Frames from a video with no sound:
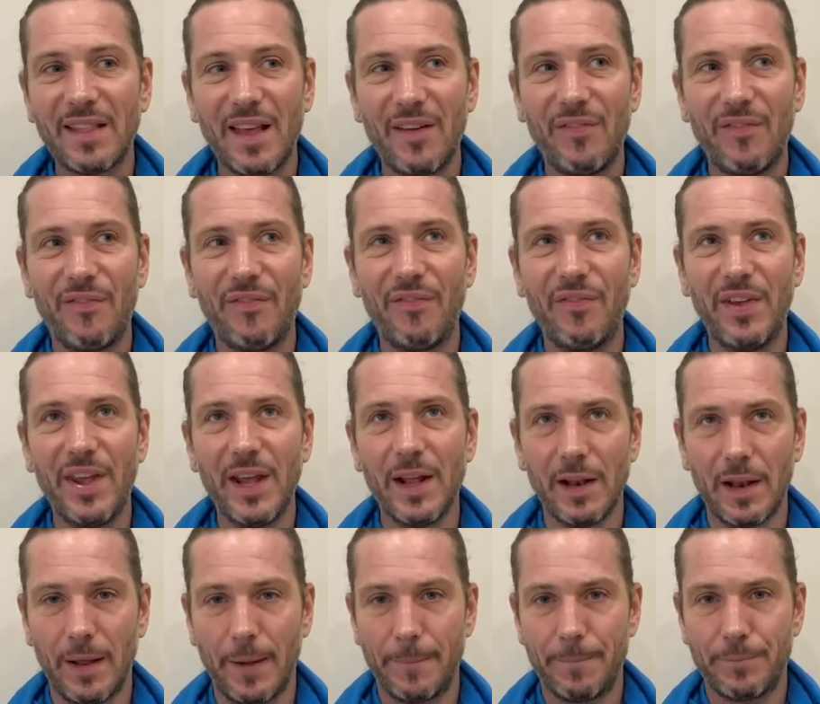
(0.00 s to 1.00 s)
they
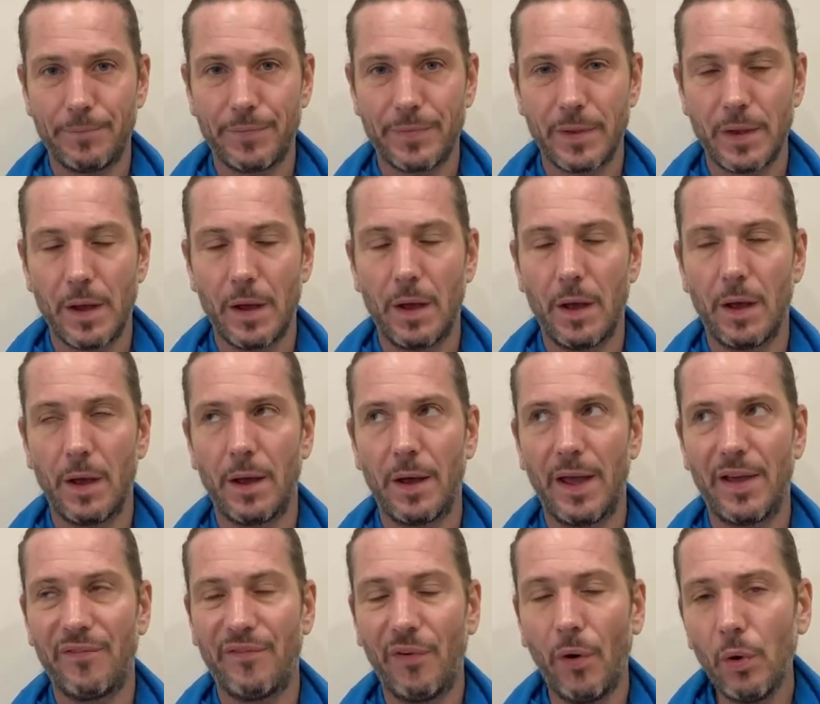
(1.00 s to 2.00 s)
feel
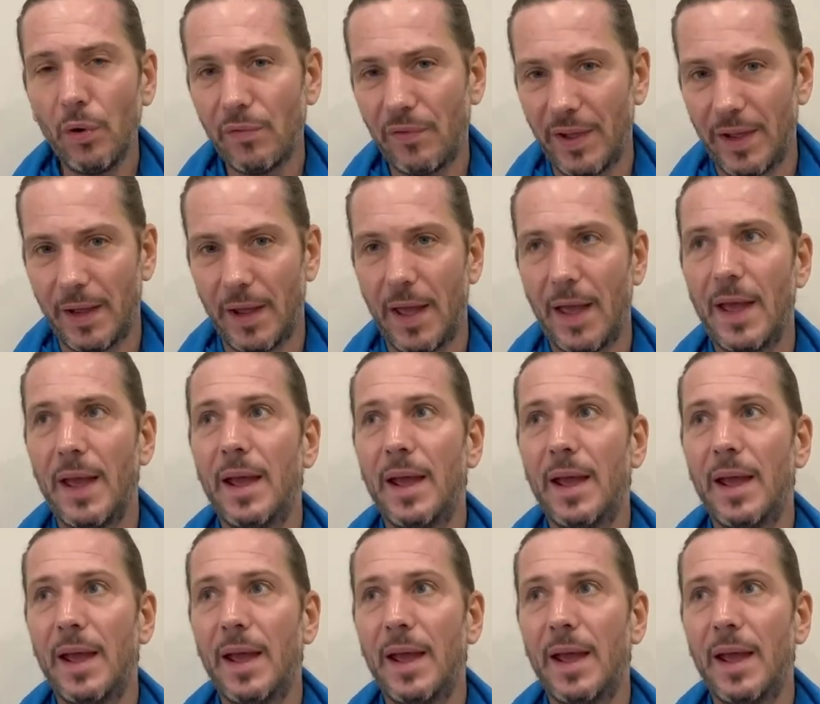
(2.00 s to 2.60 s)
evolving,